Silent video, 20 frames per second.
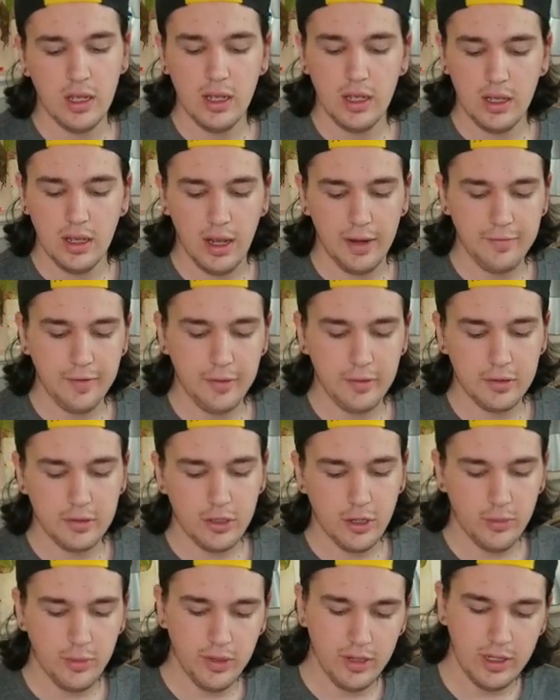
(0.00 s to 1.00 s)
I've never
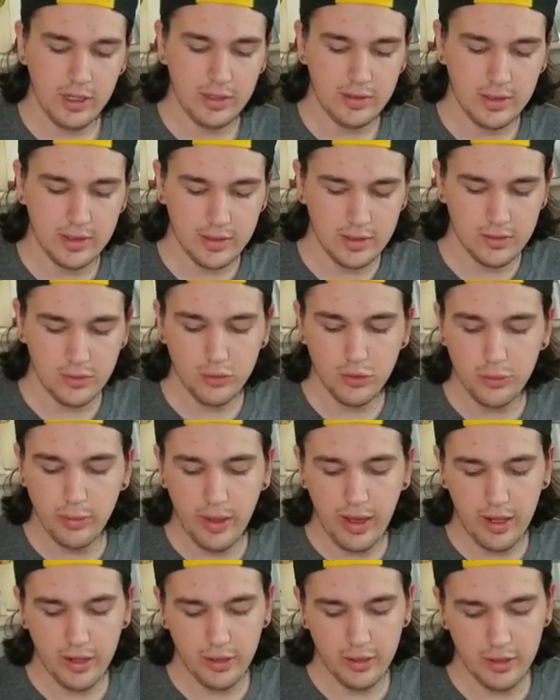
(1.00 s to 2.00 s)
sharpened it. It's got this cool
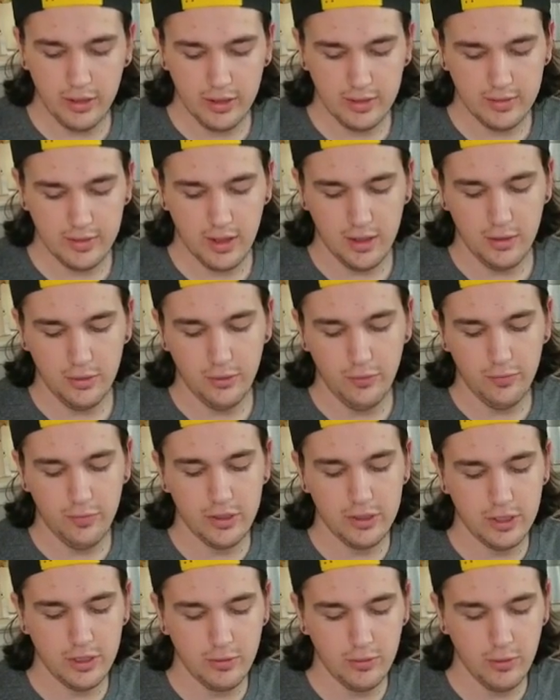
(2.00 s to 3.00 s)
pattern. It's got a little
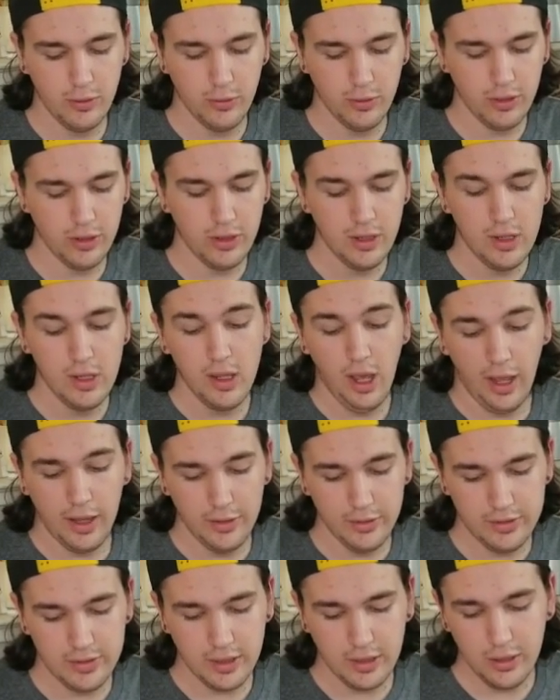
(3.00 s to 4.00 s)
fishing lure. I
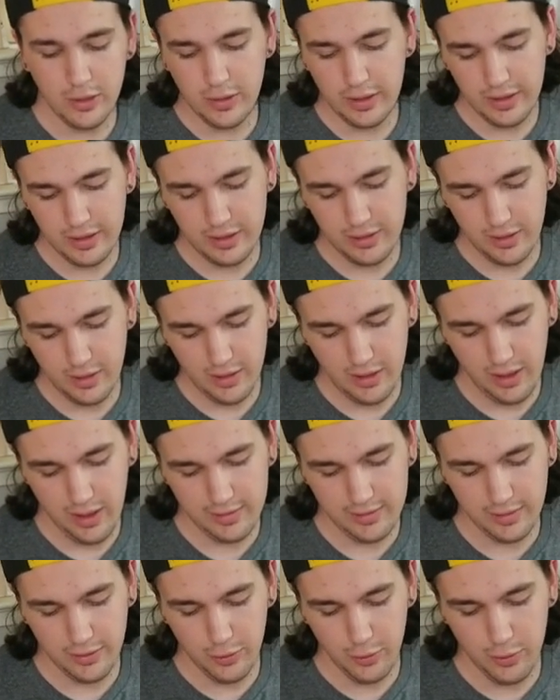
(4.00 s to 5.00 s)
used to click as
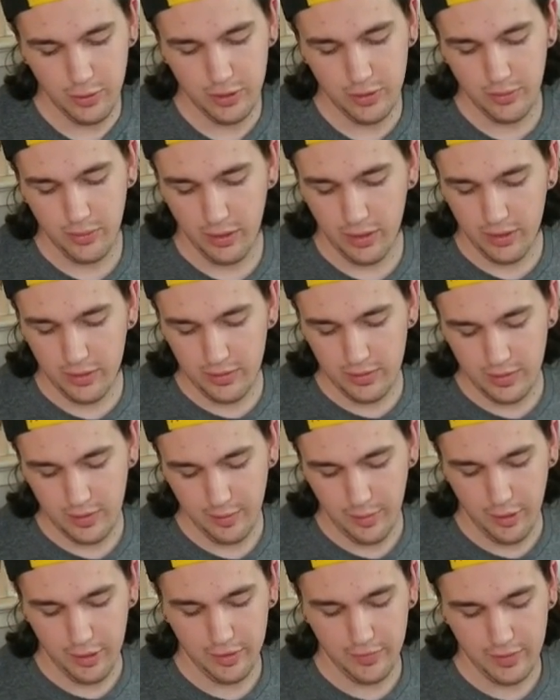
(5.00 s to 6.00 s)
it opened, but the
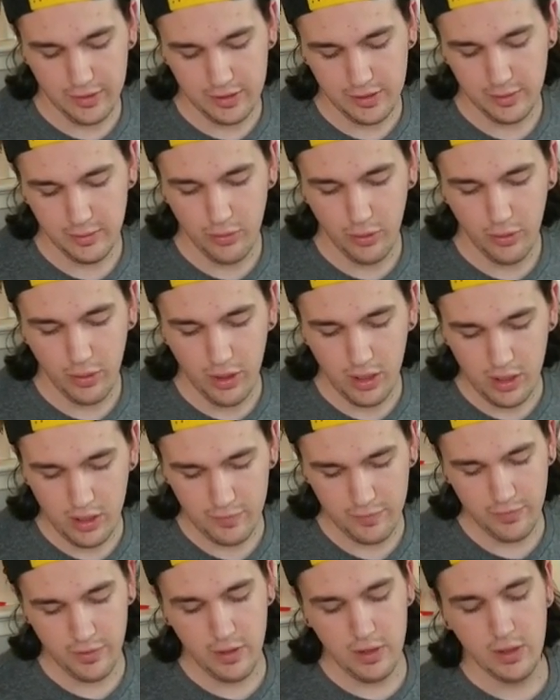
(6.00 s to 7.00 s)
part eventually broke off.
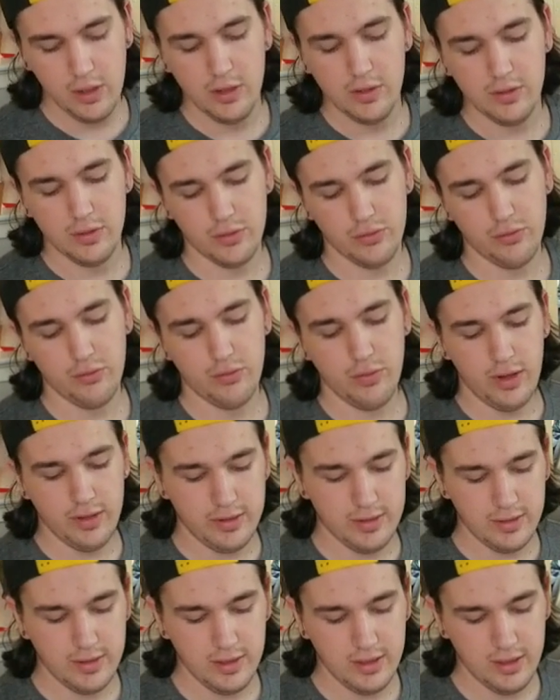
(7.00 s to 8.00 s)
There's
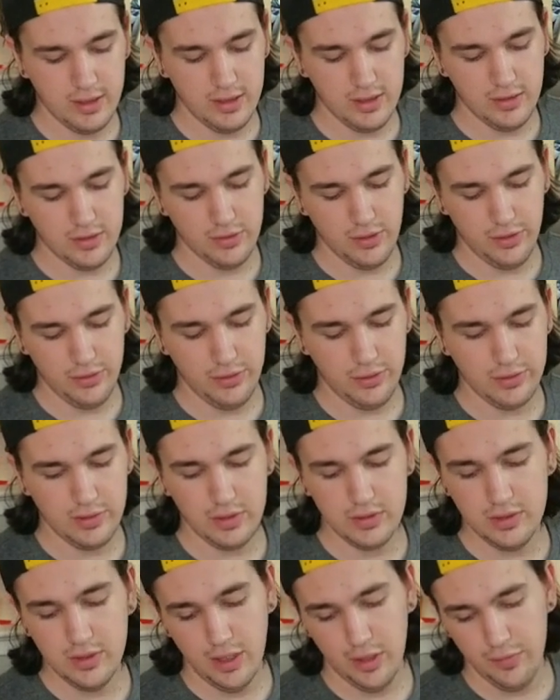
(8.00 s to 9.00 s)
rust in it. There's all sorts of
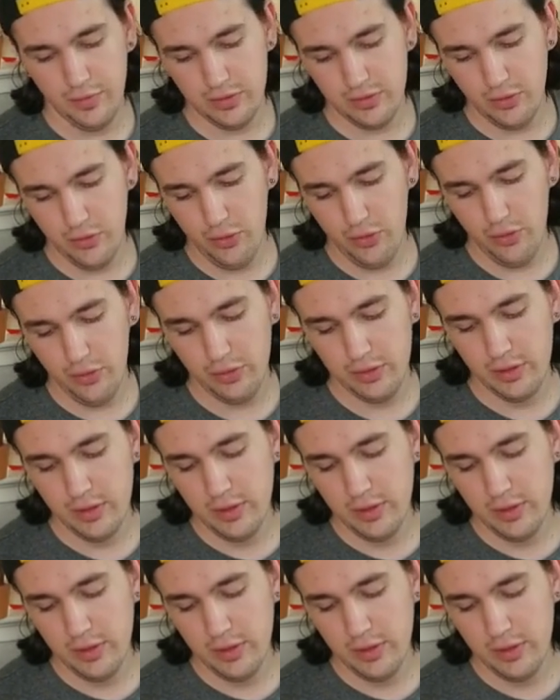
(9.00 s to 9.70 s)
stuff. It's old.